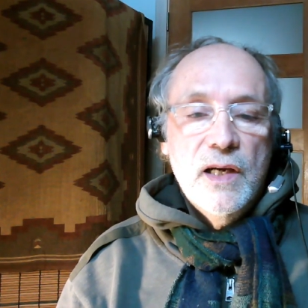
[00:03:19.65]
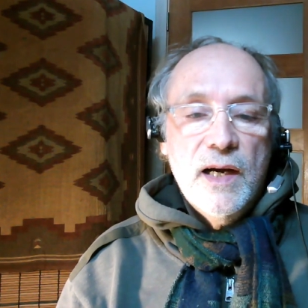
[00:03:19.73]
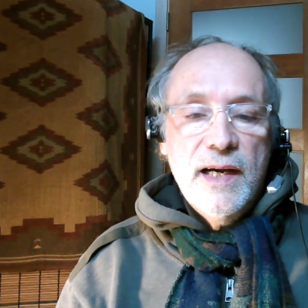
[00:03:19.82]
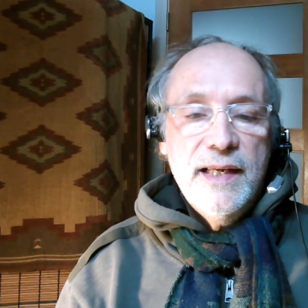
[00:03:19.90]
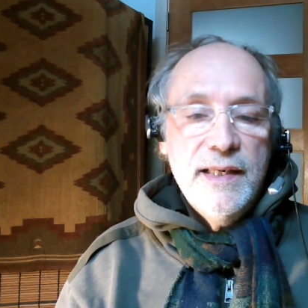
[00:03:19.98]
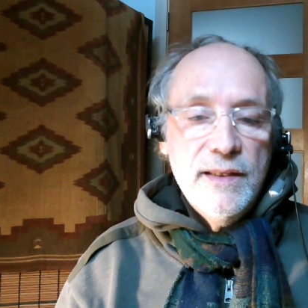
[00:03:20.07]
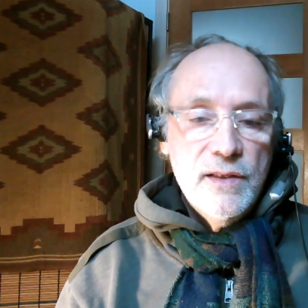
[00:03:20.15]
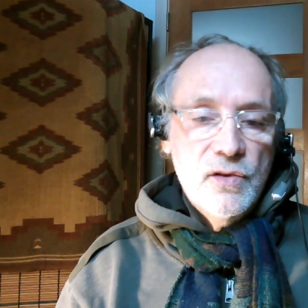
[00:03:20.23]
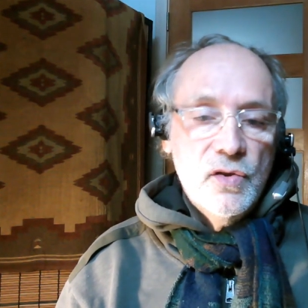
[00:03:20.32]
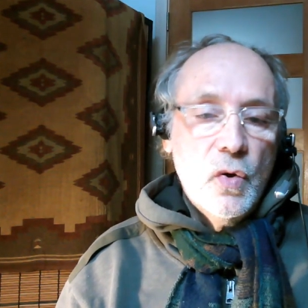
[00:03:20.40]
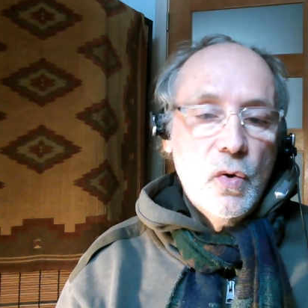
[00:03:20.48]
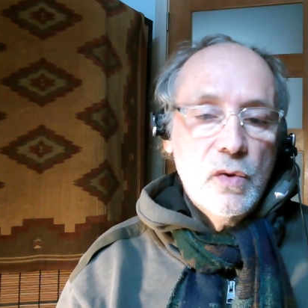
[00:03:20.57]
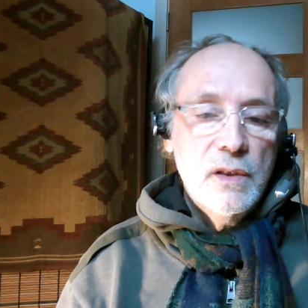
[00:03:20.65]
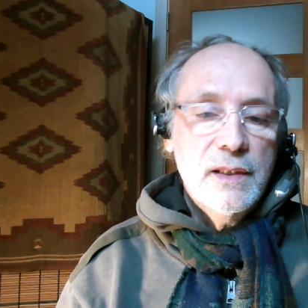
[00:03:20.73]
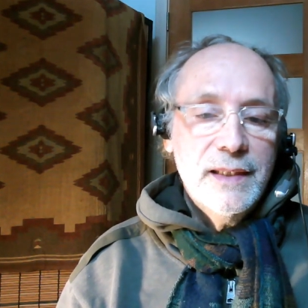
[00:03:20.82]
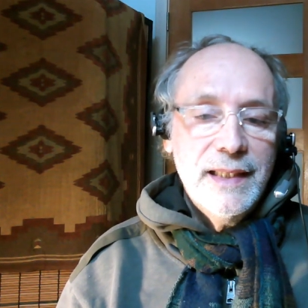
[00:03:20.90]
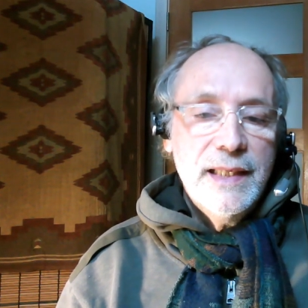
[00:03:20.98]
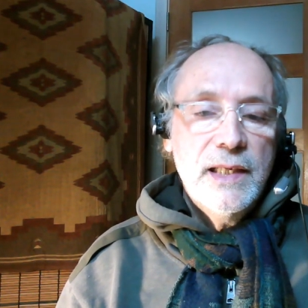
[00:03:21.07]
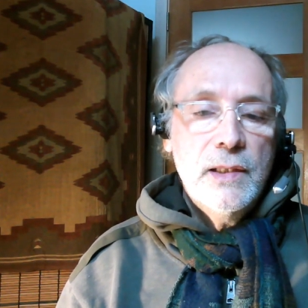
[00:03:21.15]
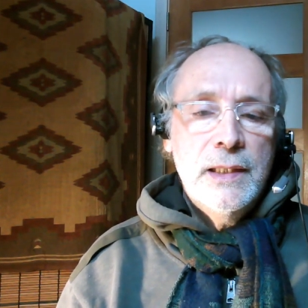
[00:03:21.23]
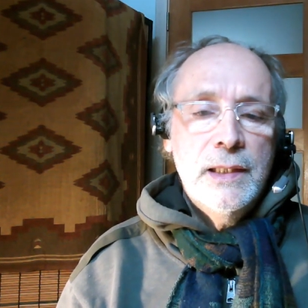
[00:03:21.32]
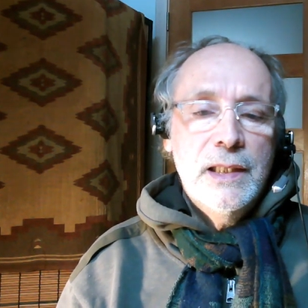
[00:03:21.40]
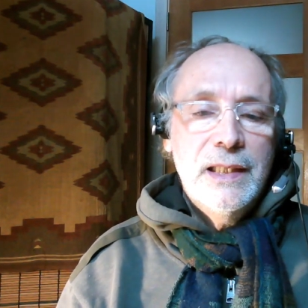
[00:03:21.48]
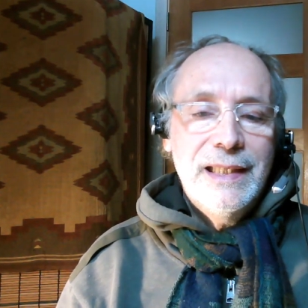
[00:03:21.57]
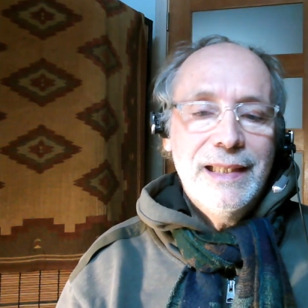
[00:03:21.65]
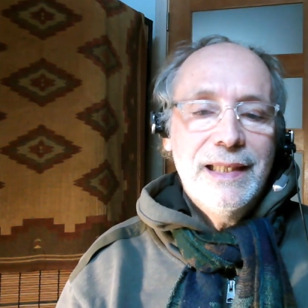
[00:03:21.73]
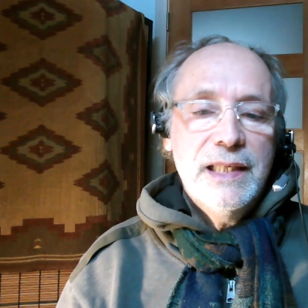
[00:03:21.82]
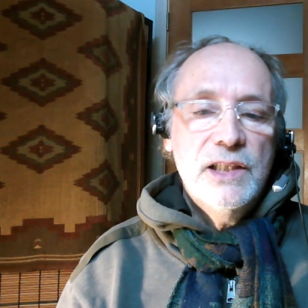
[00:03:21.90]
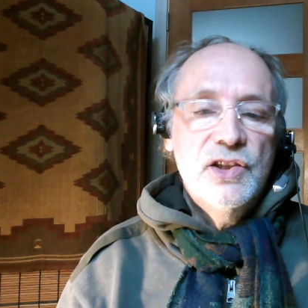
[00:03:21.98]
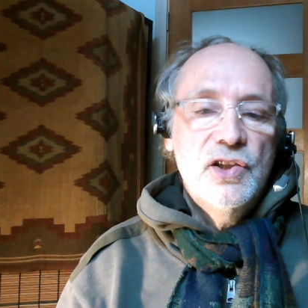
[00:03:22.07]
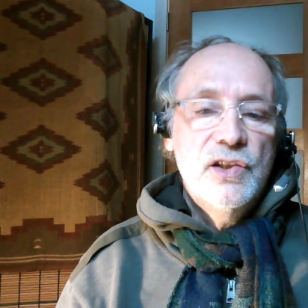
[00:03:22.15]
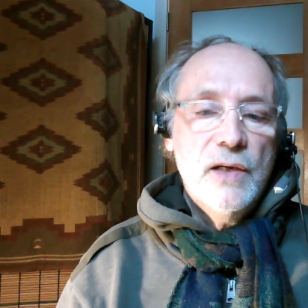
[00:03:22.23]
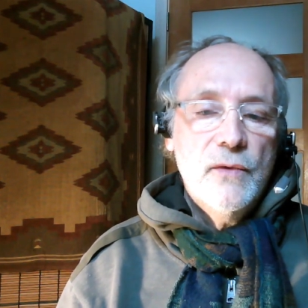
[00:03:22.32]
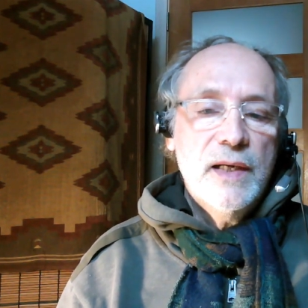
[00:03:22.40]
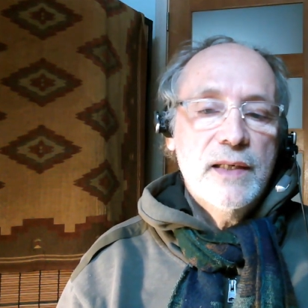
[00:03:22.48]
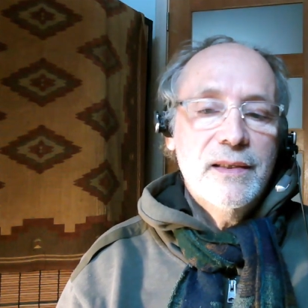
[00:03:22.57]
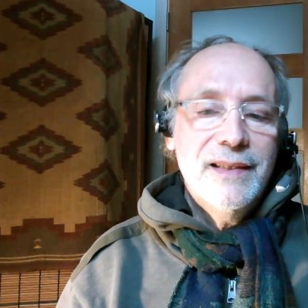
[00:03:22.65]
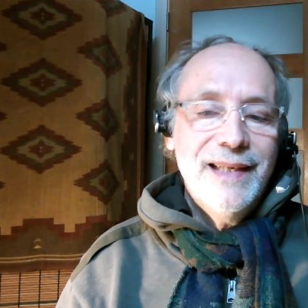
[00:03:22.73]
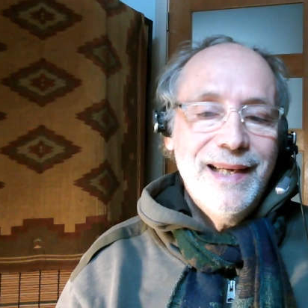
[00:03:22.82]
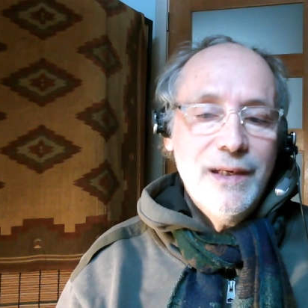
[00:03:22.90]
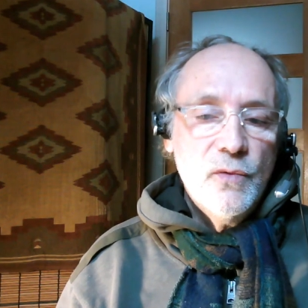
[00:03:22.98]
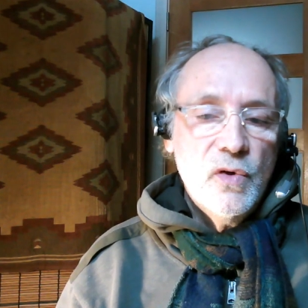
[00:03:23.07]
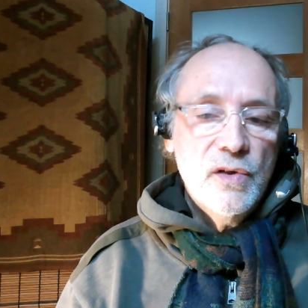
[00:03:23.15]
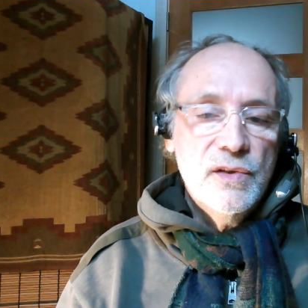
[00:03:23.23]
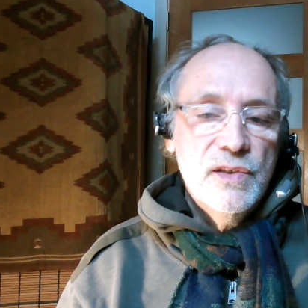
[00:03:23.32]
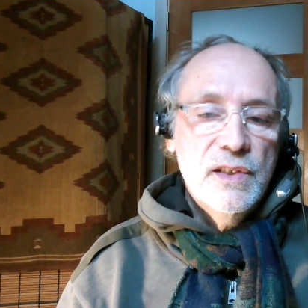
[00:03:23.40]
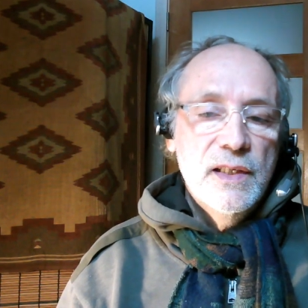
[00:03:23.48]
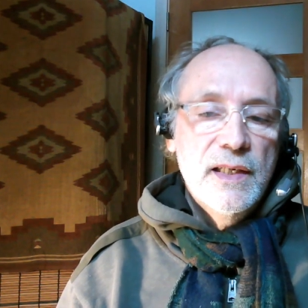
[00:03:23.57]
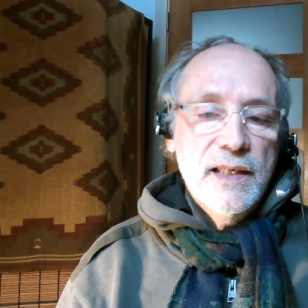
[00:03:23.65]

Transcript: that is the total leak leakage directed inwards,